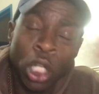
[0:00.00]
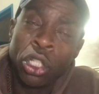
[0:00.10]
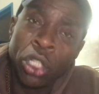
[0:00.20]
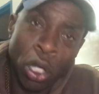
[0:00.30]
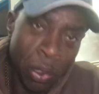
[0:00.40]

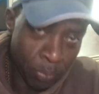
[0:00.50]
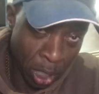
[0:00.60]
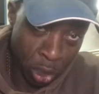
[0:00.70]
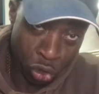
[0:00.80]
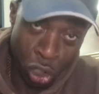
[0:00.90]
you know,
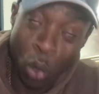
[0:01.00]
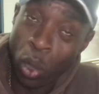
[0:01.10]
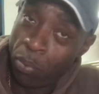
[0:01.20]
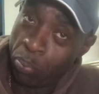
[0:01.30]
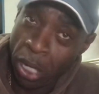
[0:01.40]
there's no
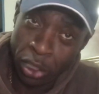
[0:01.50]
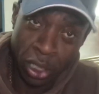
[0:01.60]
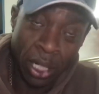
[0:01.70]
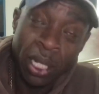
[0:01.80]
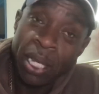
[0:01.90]
one better."